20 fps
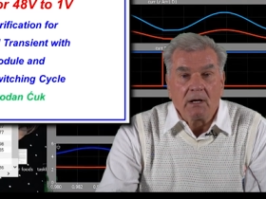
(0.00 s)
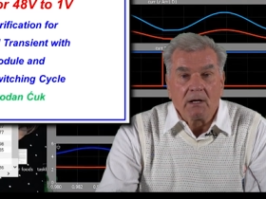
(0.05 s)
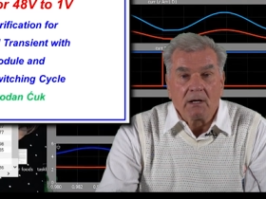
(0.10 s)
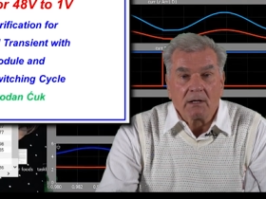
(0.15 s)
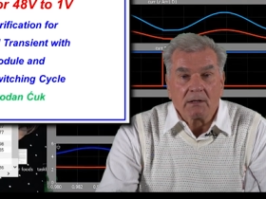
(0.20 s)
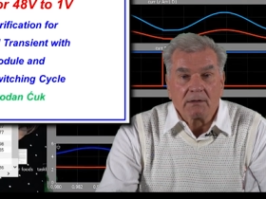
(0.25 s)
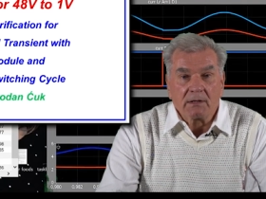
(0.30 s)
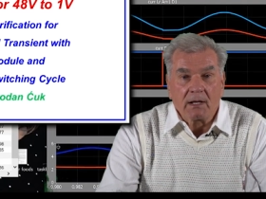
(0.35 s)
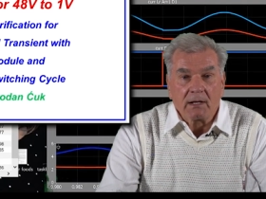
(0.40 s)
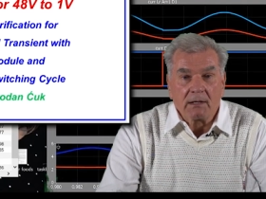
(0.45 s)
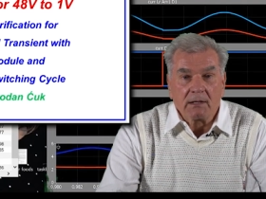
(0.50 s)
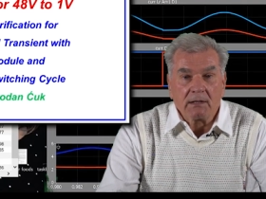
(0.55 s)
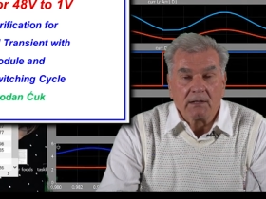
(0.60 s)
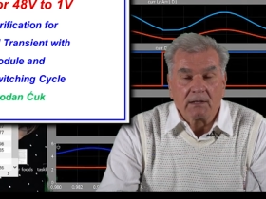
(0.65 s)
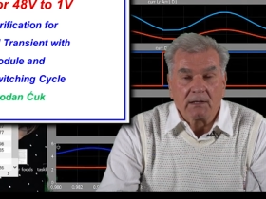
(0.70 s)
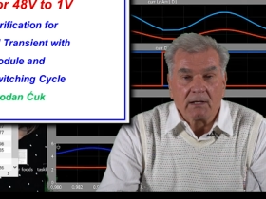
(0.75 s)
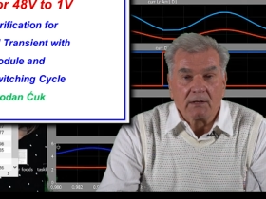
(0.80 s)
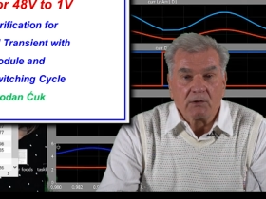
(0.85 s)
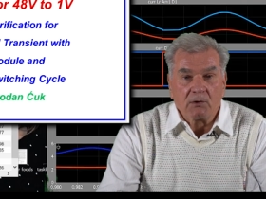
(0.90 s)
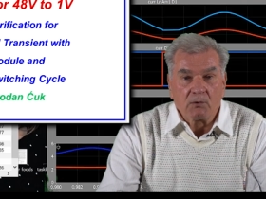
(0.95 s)
uh, that
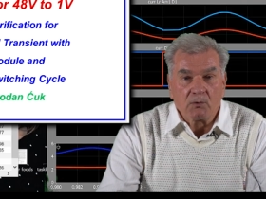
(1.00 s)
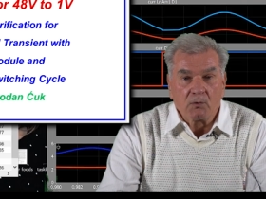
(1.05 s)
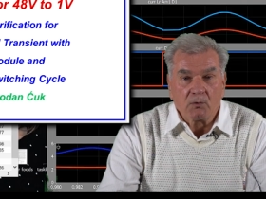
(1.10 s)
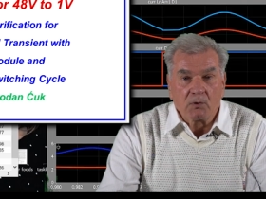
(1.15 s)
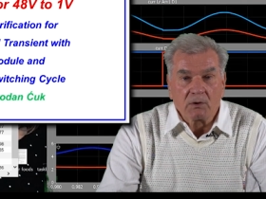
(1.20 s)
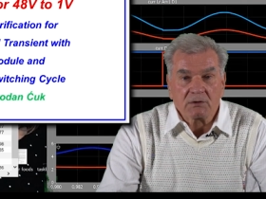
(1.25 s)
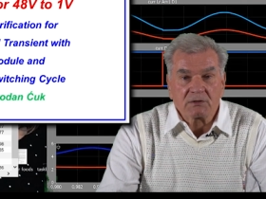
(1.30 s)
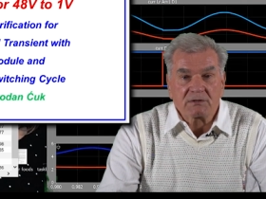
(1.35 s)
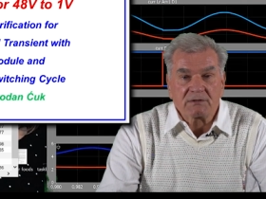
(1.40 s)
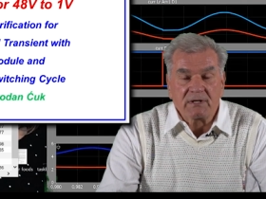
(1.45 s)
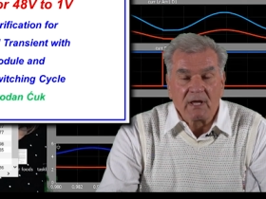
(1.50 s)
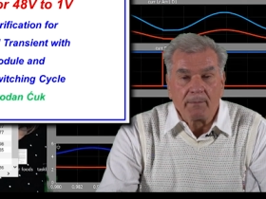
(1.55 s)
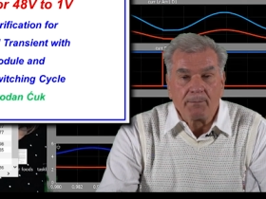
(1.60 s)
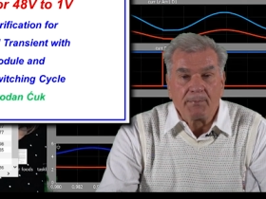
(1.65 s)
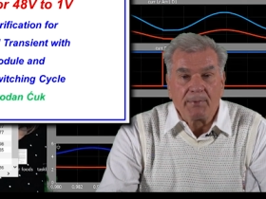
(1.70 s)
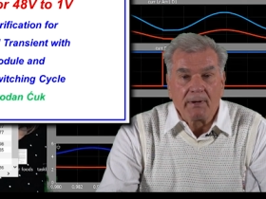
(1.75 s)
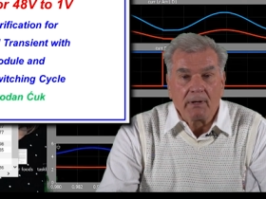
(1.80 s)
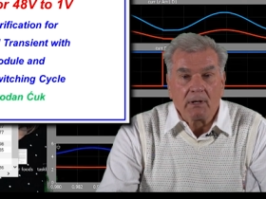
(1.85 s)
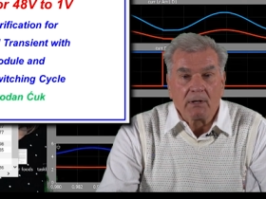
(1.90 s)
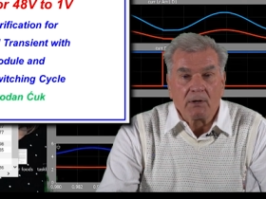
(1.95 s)
it can do
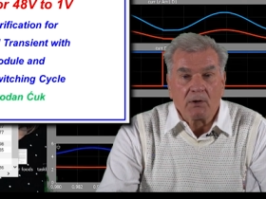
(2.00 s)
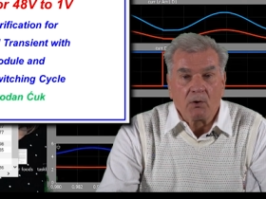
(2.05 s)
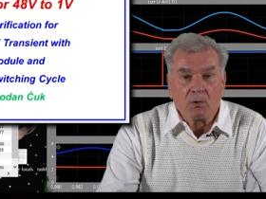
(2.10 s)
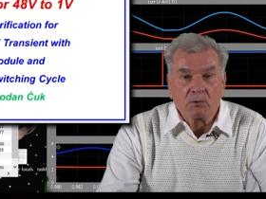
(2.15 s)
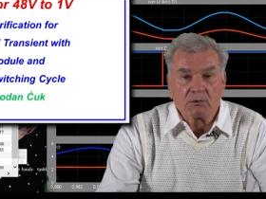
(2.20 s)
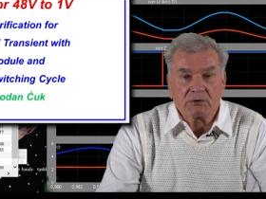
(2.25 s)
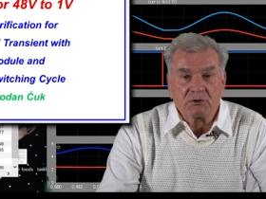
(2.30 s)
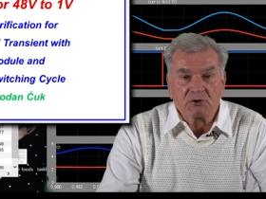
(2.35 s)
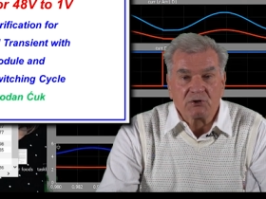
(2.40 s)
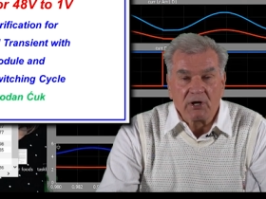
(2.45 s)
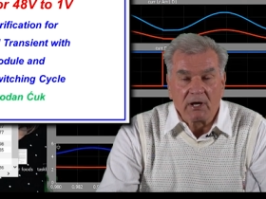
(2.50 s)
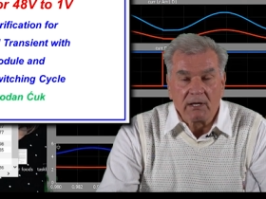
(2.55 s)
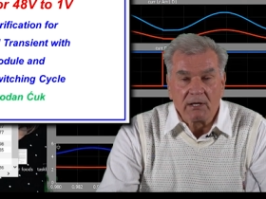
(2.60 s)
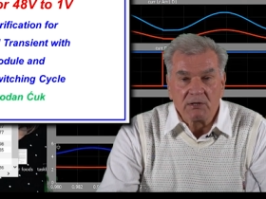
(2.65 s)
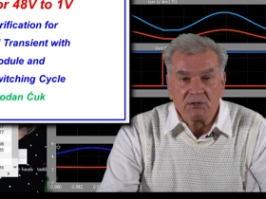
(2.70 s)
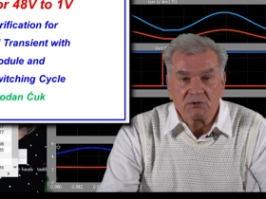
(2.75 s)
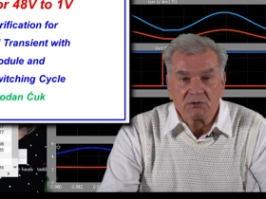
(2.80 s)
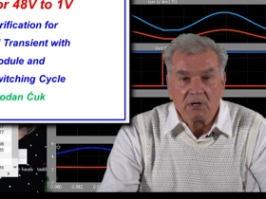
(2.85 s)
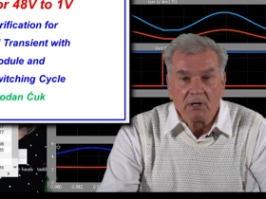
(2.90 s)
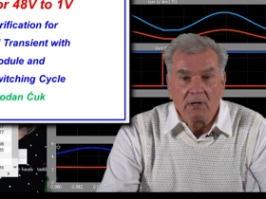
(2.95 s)
step load
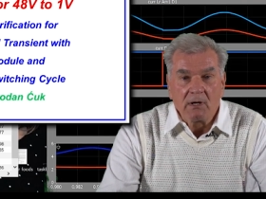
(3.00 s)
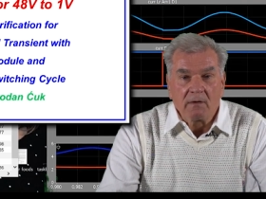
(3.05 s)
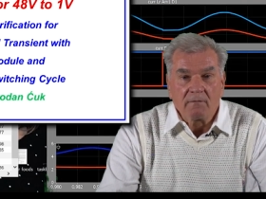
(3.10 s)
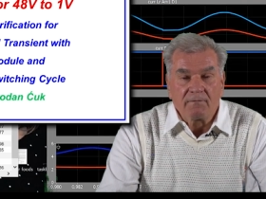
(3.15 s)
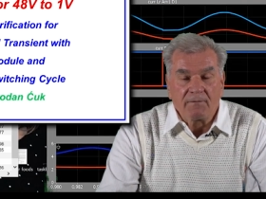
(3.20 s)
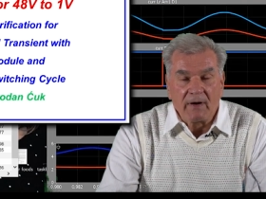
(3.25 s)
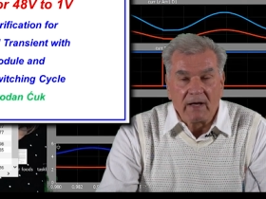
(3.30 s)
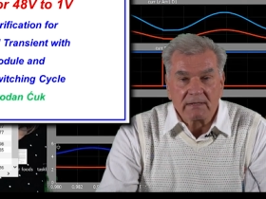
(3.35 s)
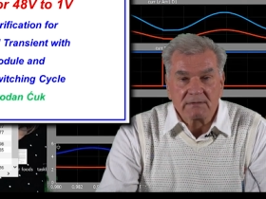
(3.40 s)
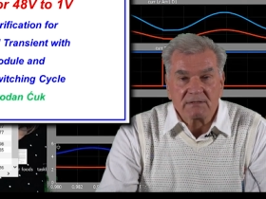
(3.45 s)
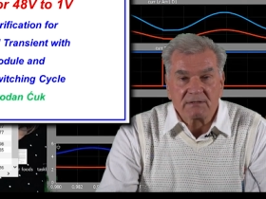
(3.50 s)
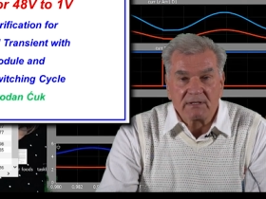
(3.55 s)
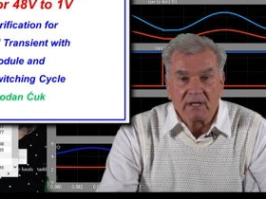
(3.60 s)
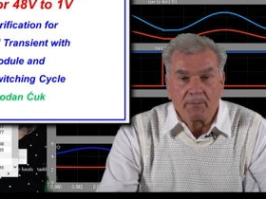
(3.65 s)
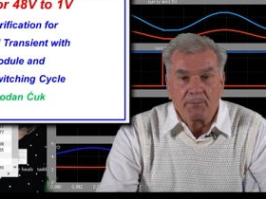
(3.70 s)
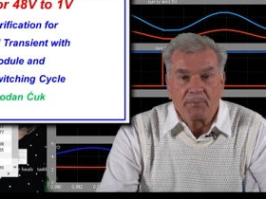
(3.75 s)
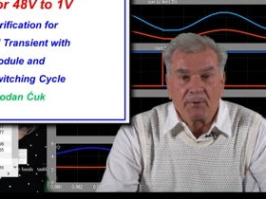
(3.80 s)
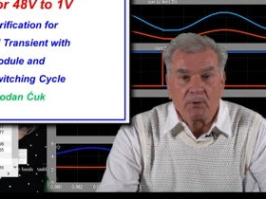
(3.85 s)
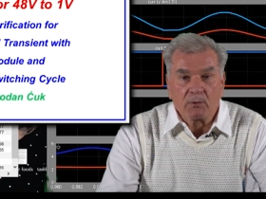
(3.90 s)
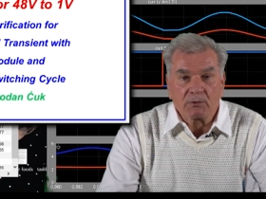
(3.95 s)
change, fast
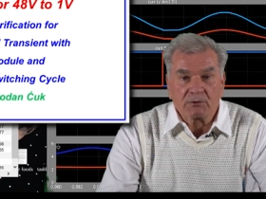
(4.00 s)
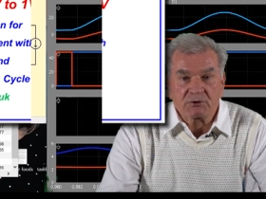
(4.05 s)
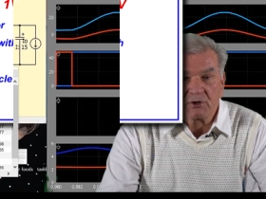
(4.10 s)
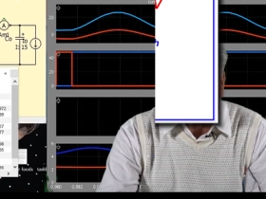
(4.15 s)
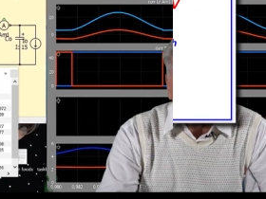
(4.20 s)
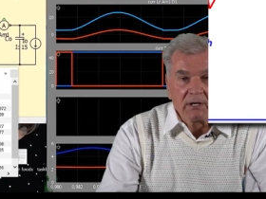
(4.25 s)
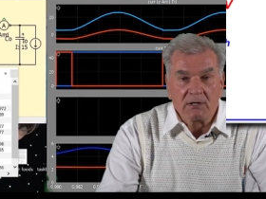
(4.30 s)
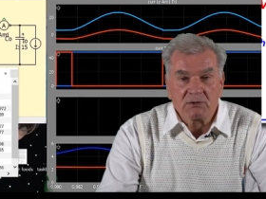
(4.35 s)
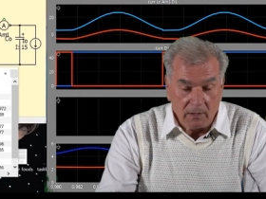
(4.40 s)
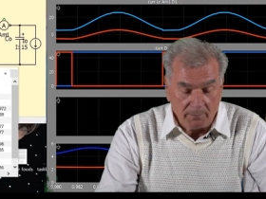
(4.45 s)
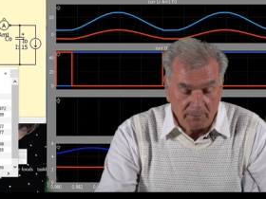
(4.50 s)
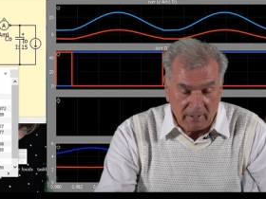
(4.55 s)
step load change.